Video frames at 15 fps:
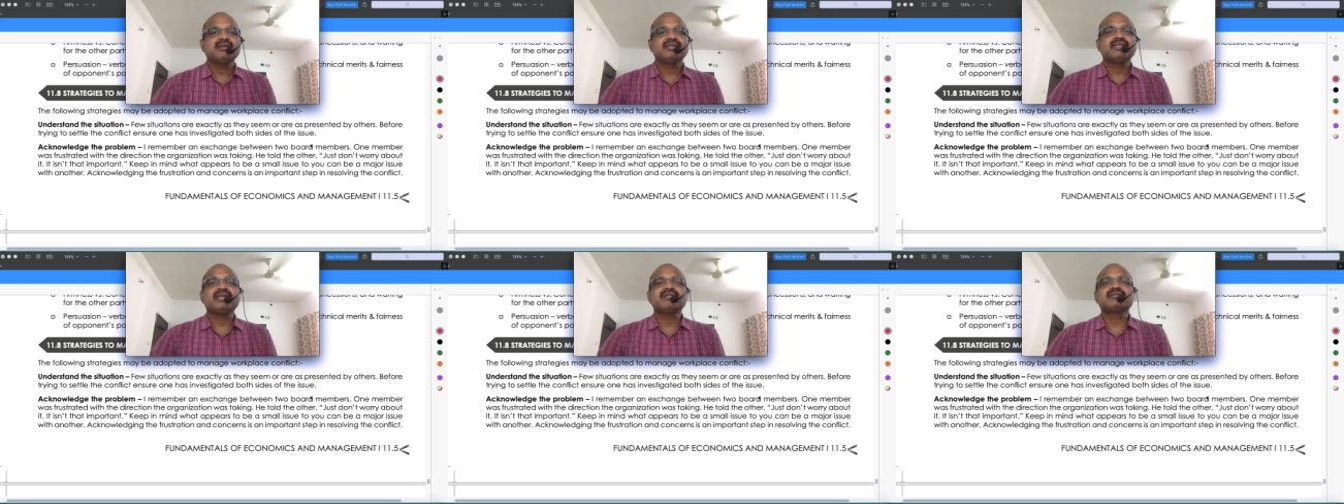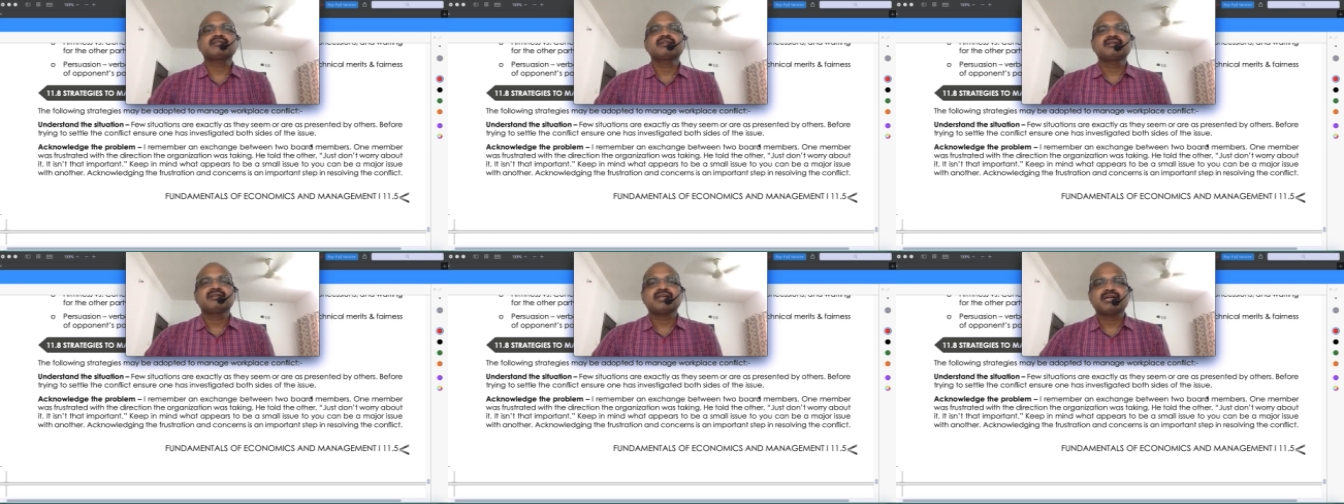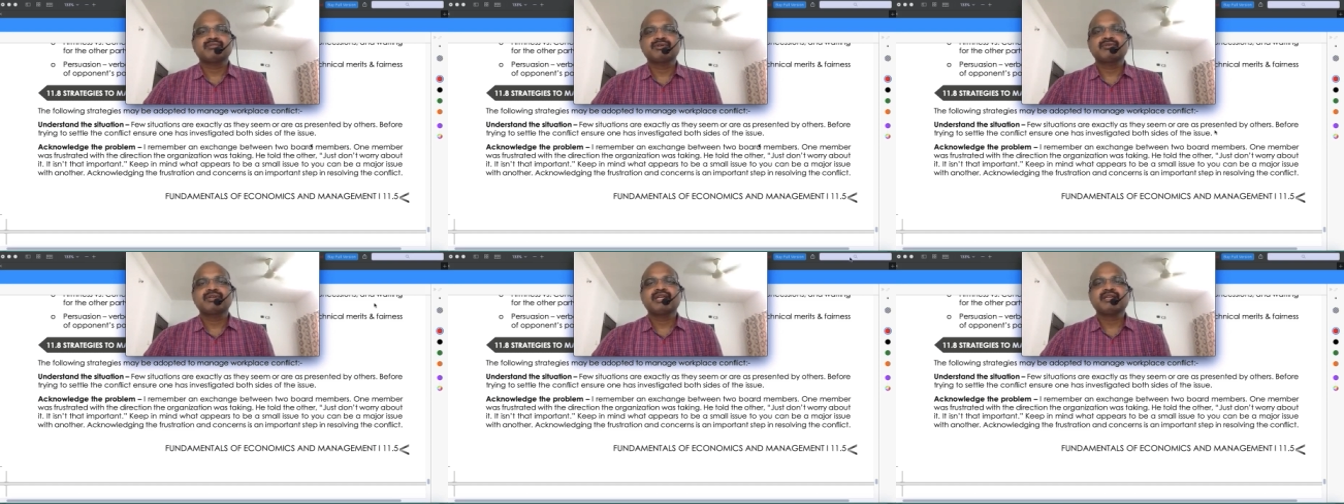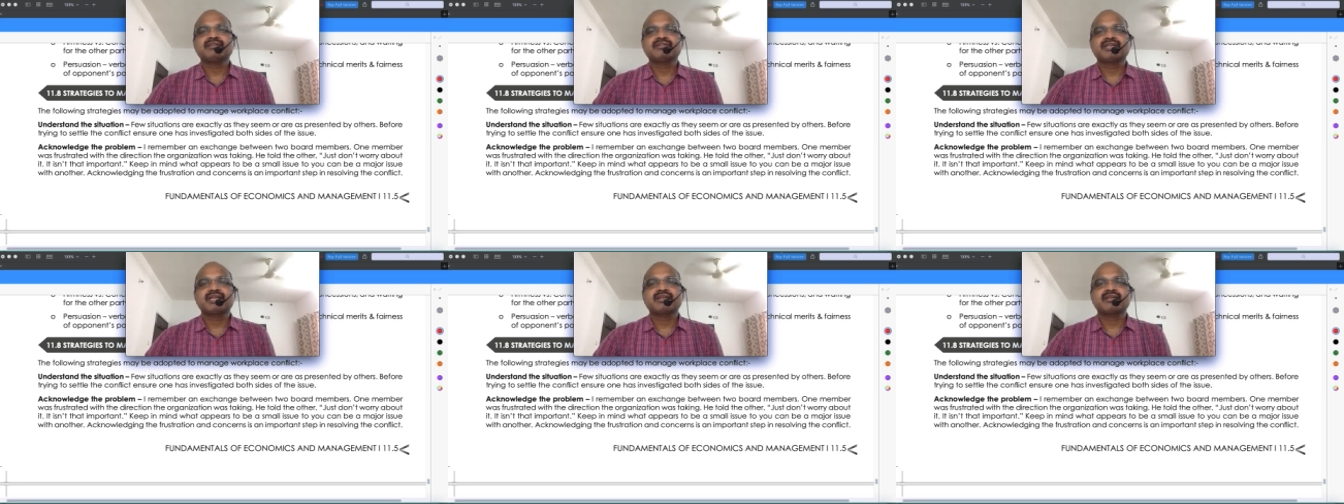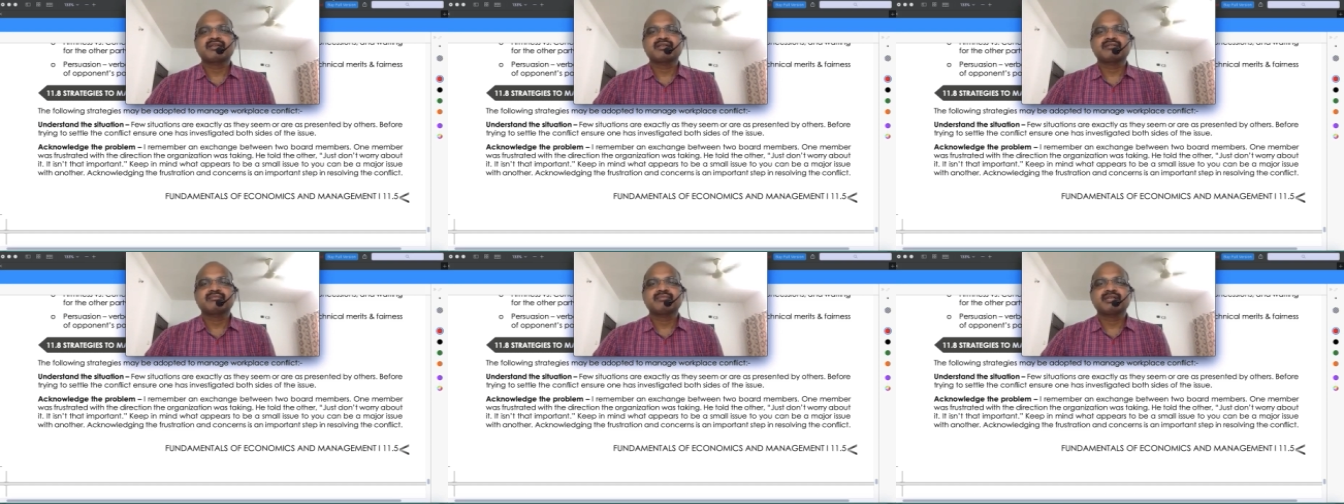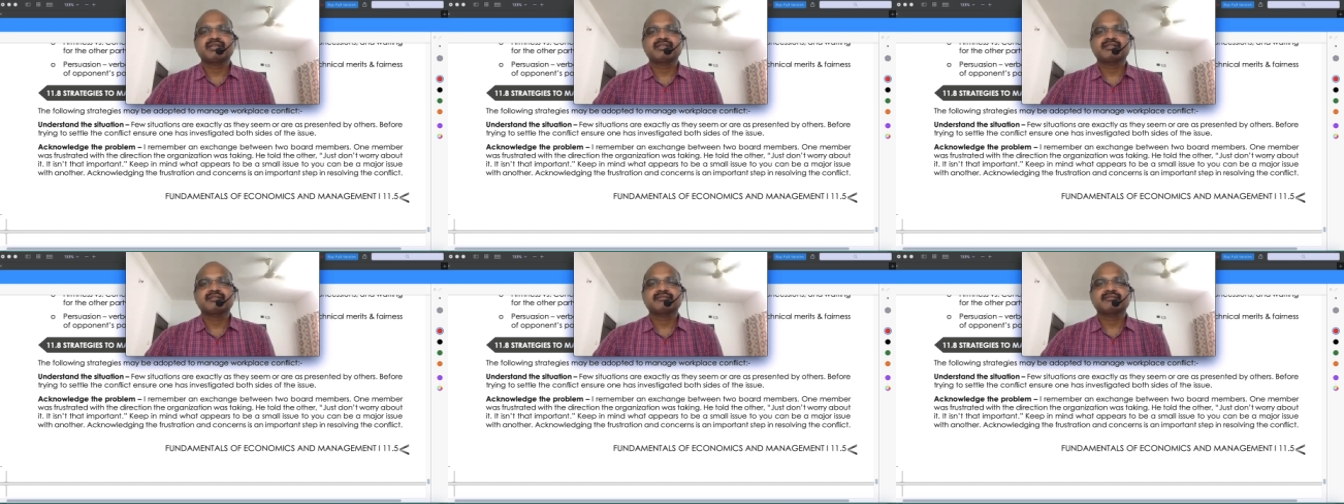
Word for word: yes have a good day take care bye